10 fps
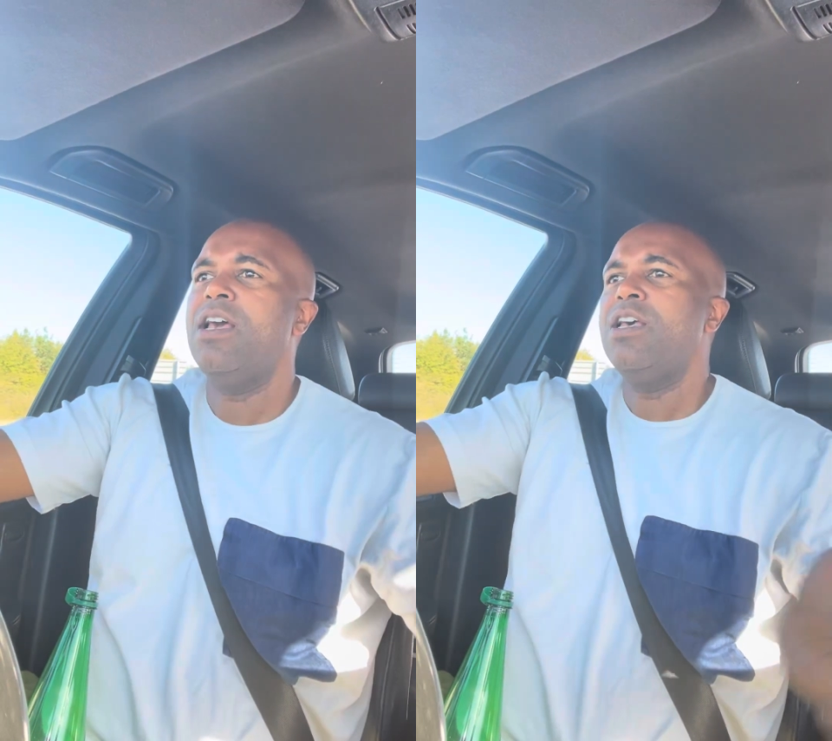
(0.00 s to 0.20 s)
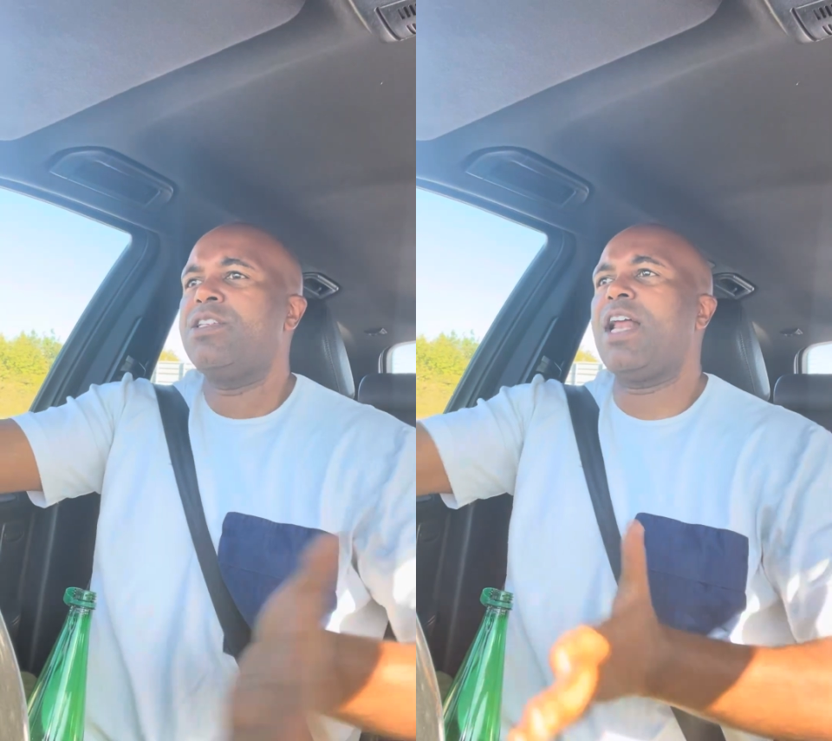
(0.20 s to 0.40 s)

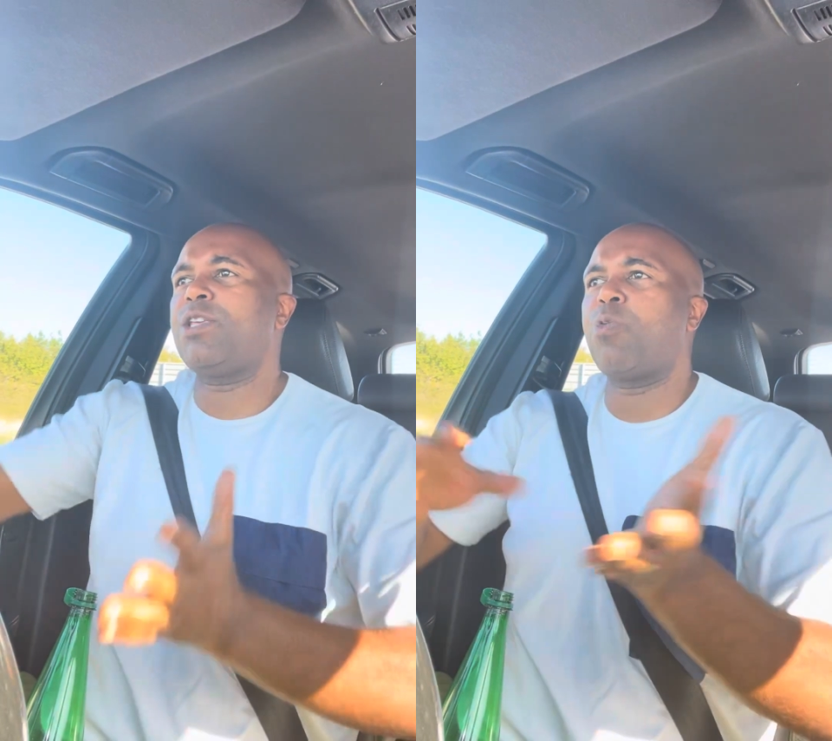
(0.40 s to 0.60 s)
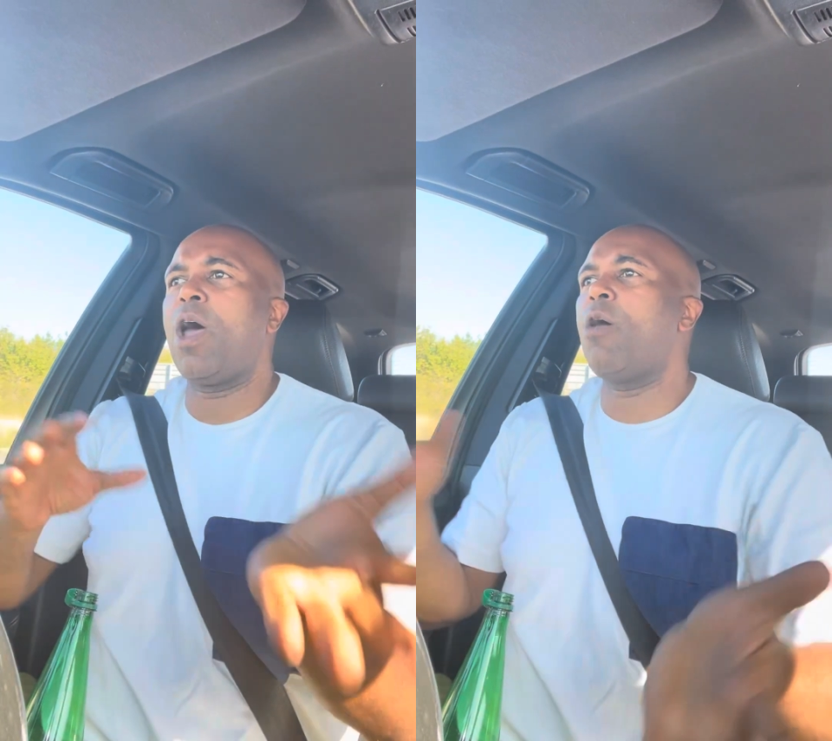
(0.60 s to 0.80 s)
So
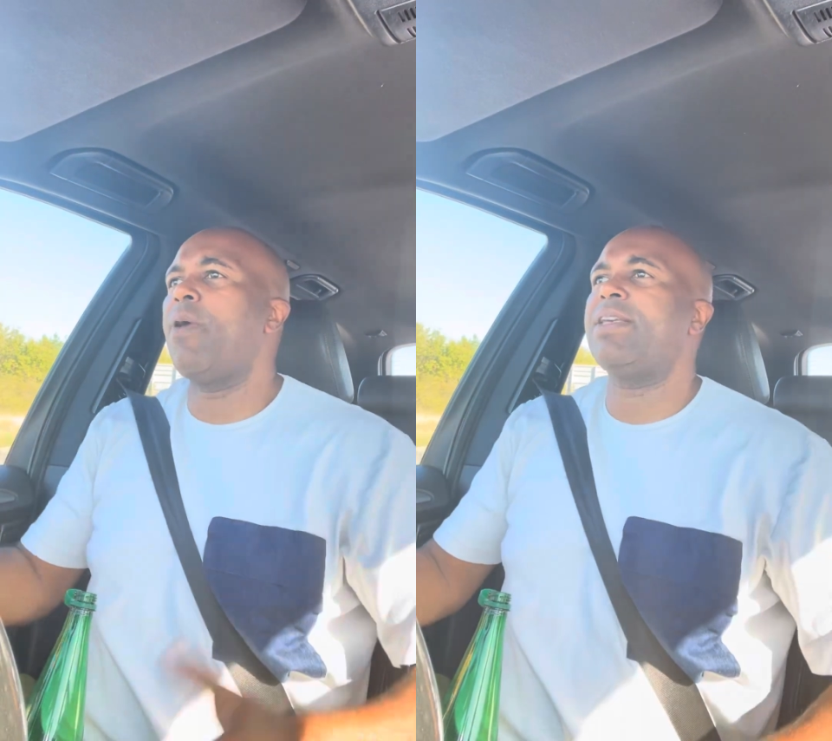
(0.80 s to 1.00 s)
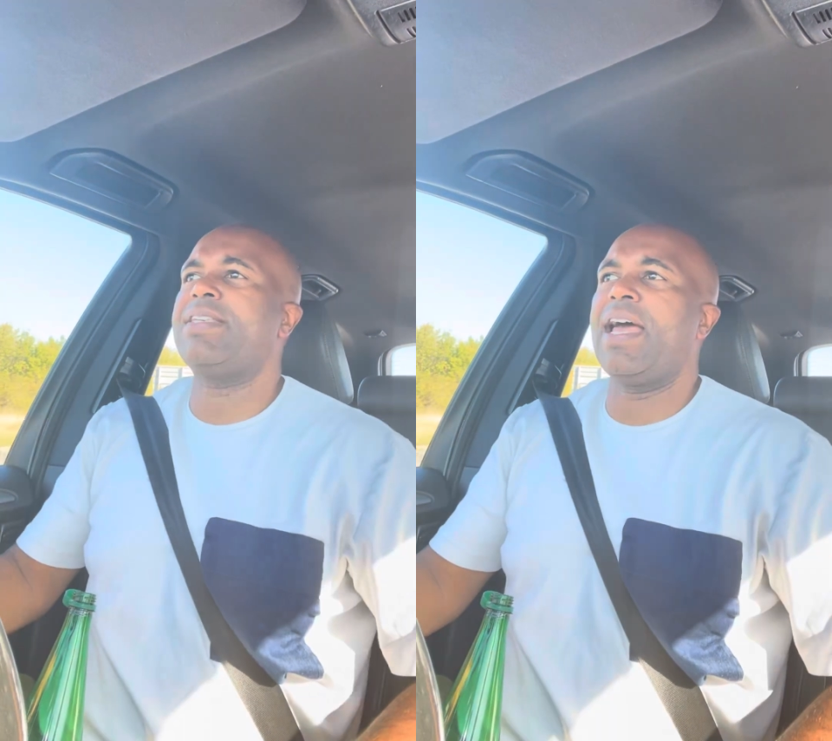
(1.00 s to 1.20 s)
that's why I
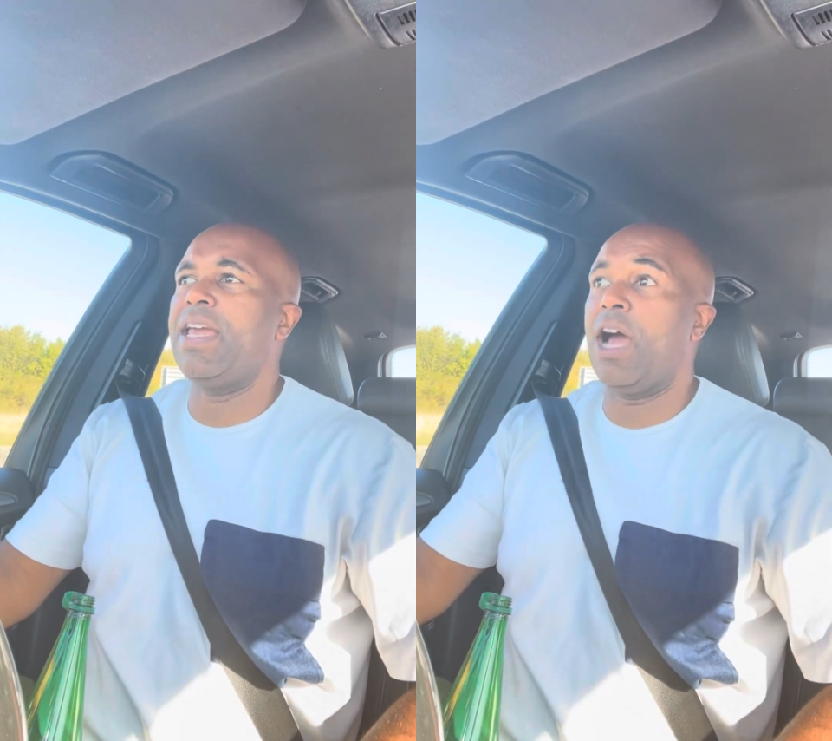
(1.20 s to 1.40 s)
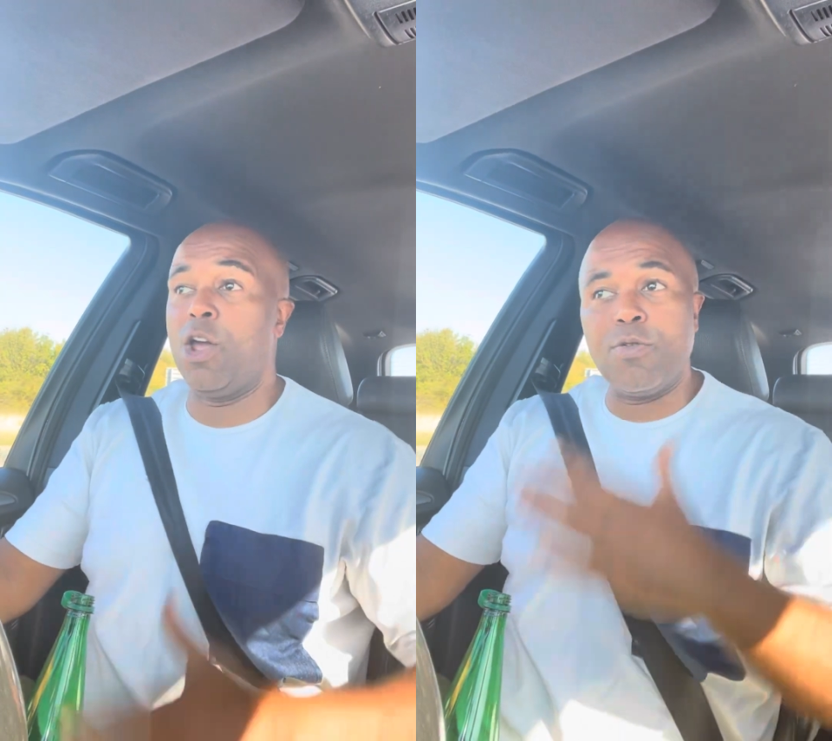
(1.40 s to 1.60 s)
always
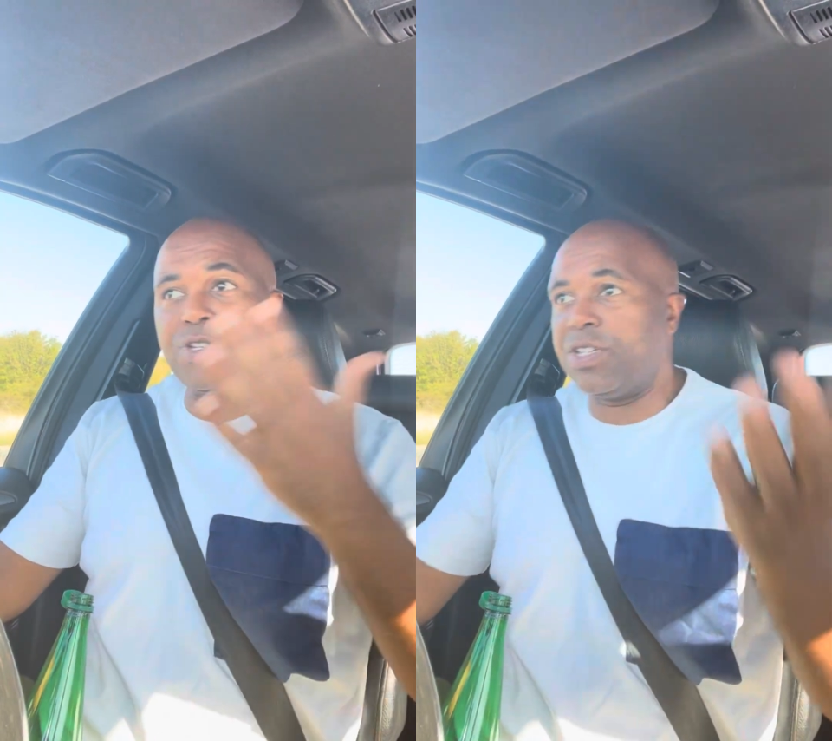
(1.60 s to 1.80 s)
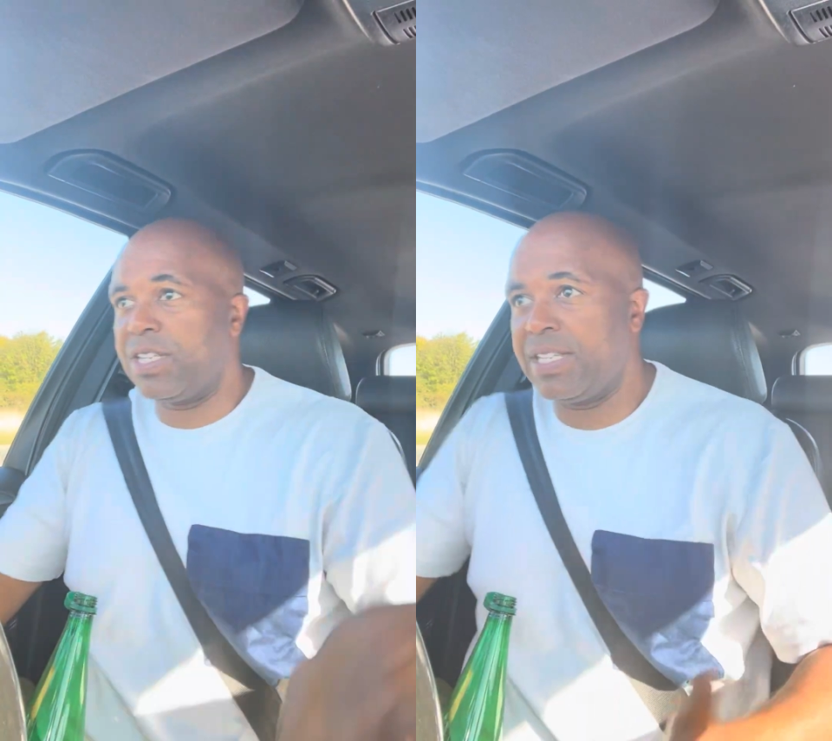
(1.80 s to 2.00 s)

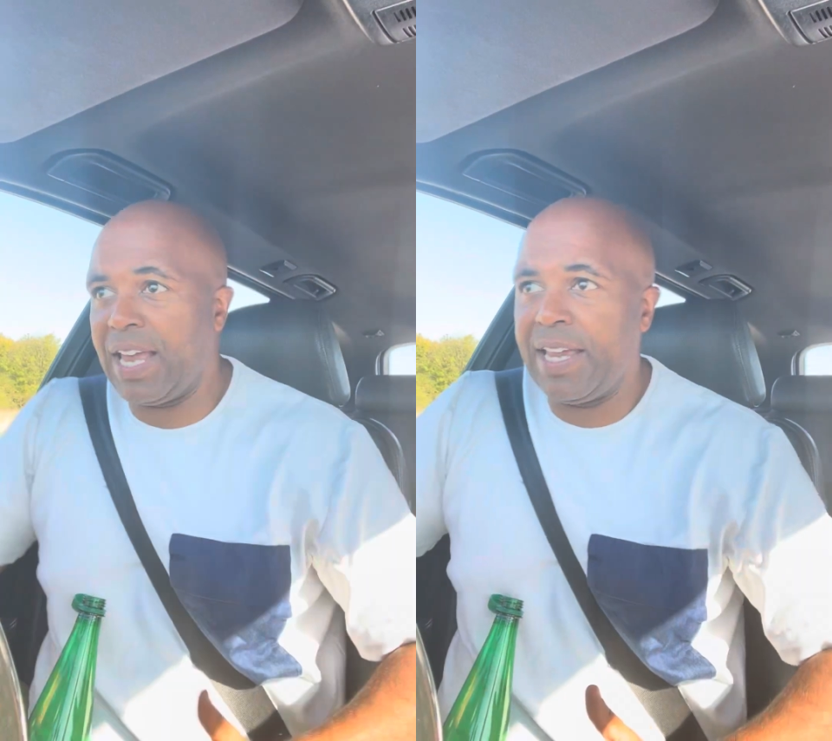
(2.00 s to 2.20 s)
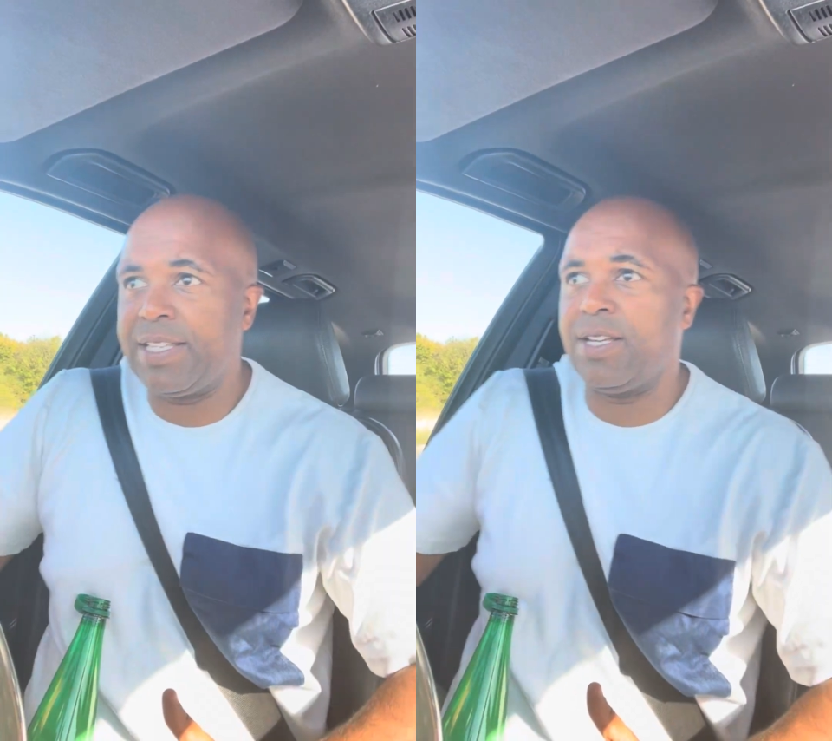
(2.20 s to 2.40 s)
used to
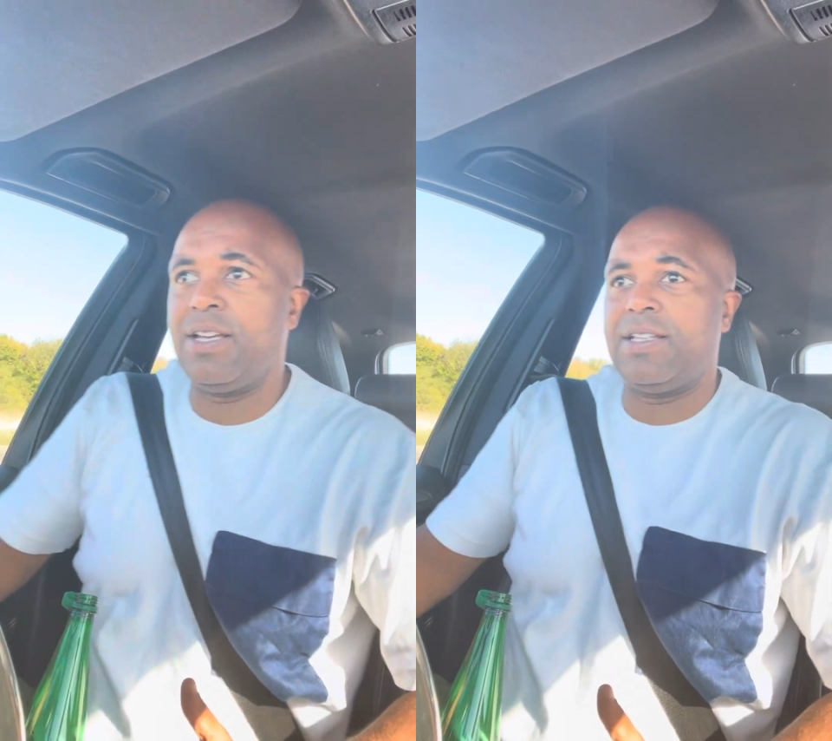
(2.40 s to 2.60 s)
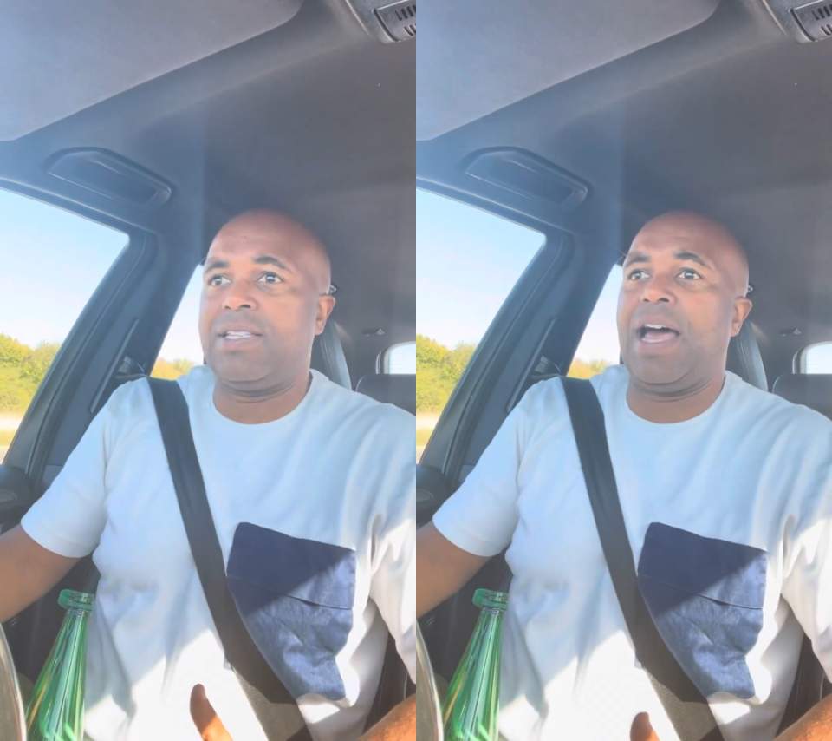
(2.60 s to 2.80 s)
say
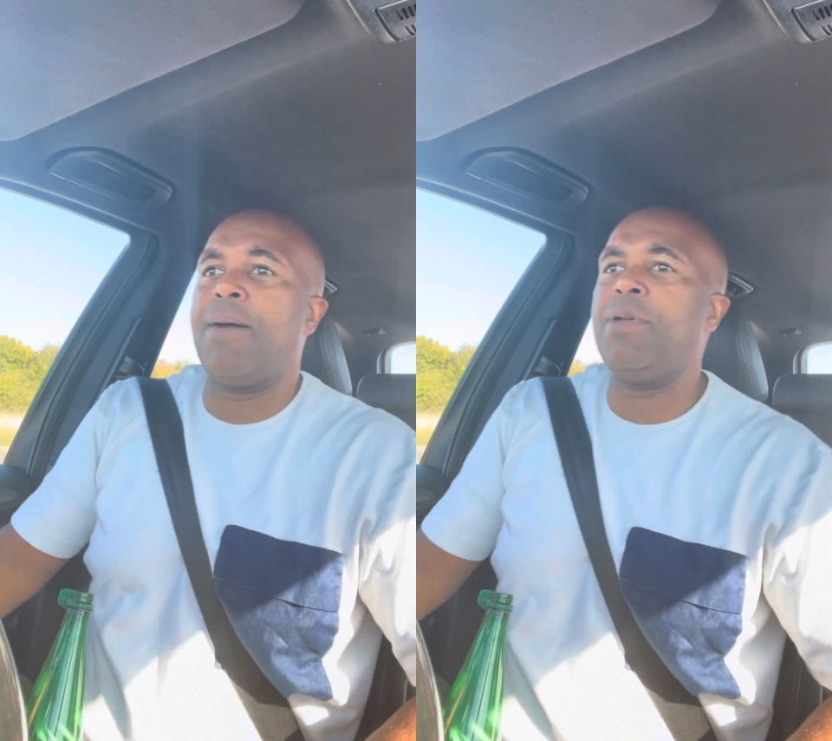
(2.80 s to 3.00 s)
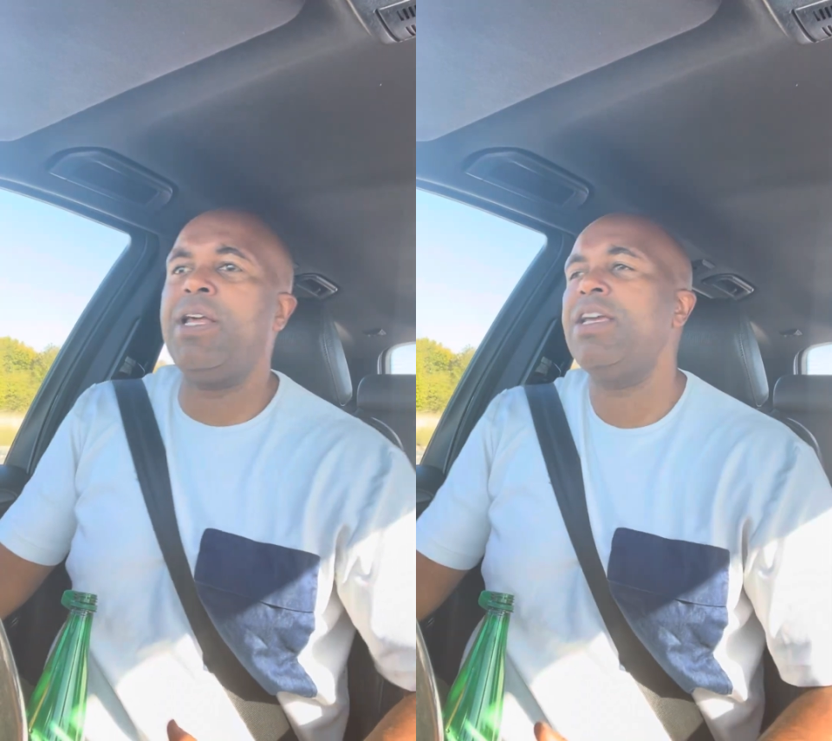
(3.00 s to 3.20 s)
to
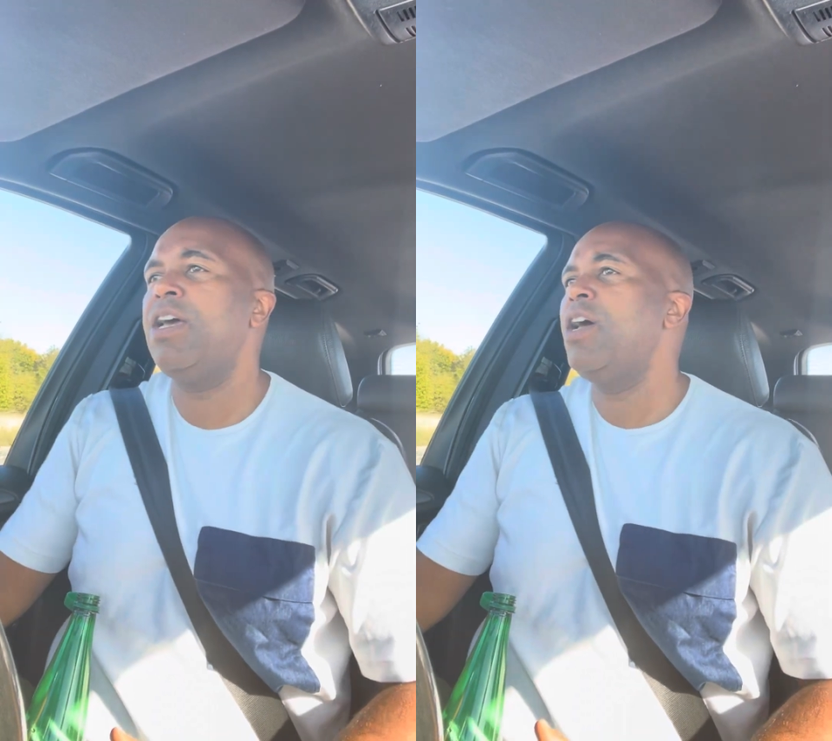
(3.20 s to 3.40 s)
Amelie,